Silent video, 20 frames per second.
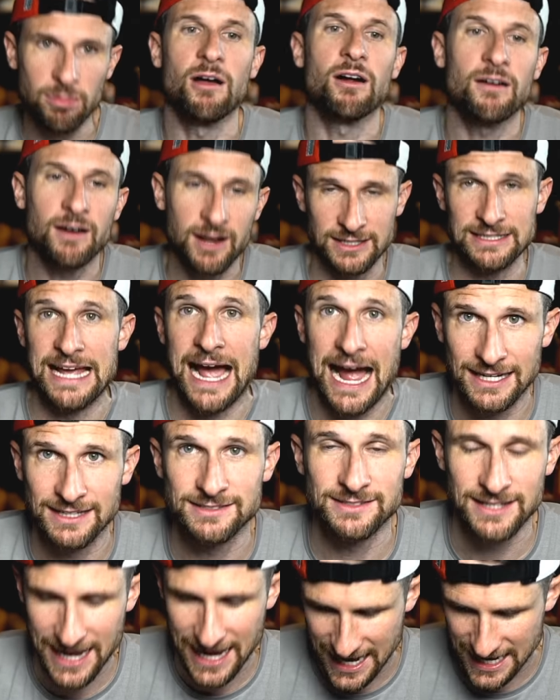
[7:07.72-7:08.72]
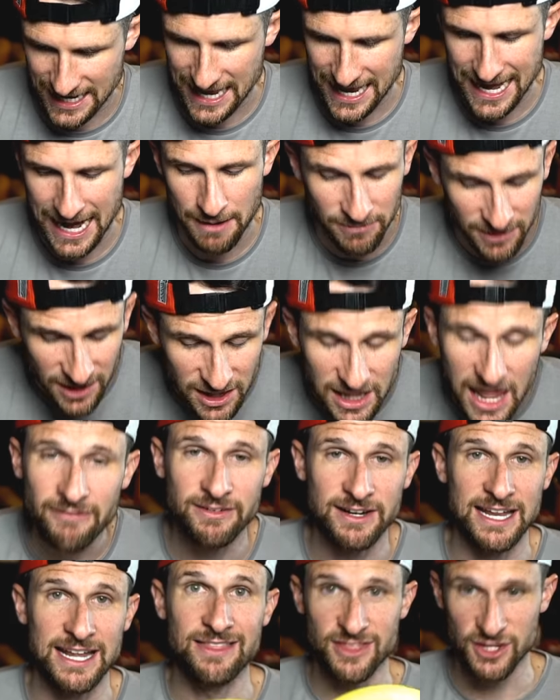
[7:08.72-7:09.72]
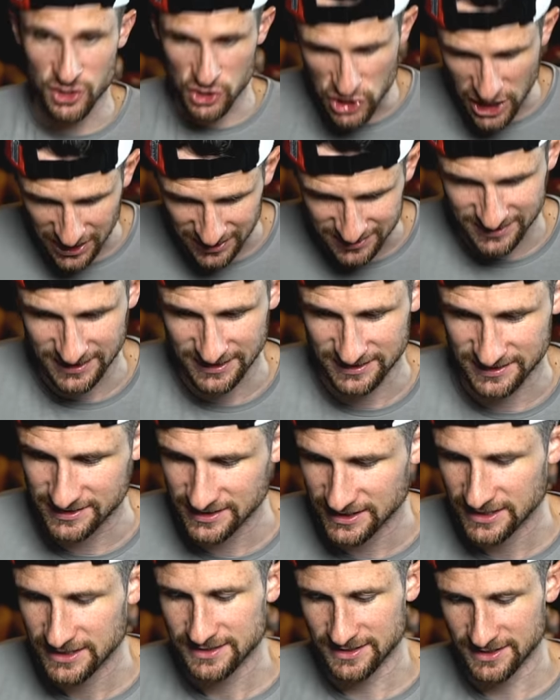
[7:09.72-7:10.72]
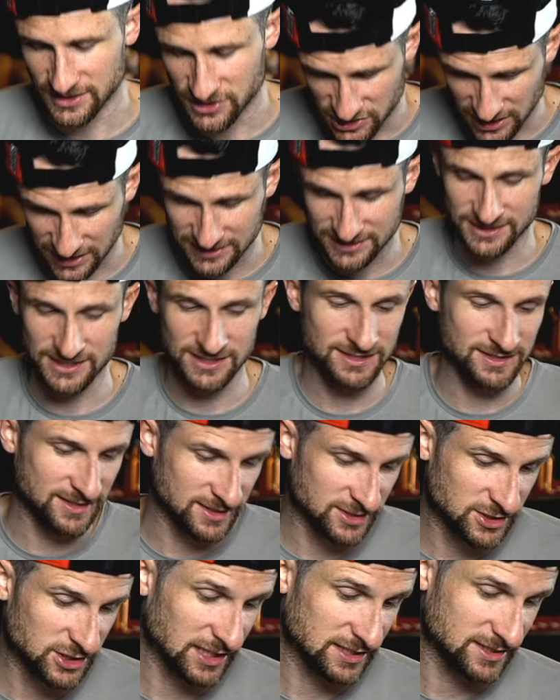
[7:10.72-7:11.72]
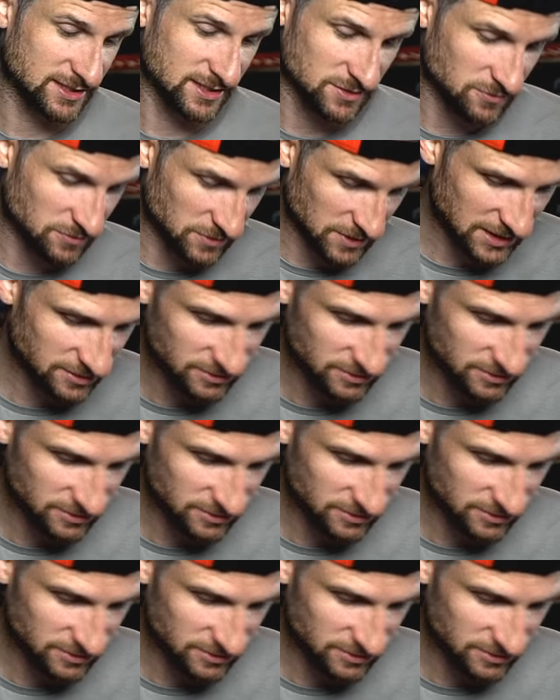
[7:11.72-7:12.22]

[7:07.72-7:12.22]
learning, guys, and I'm loving it. The justice, really,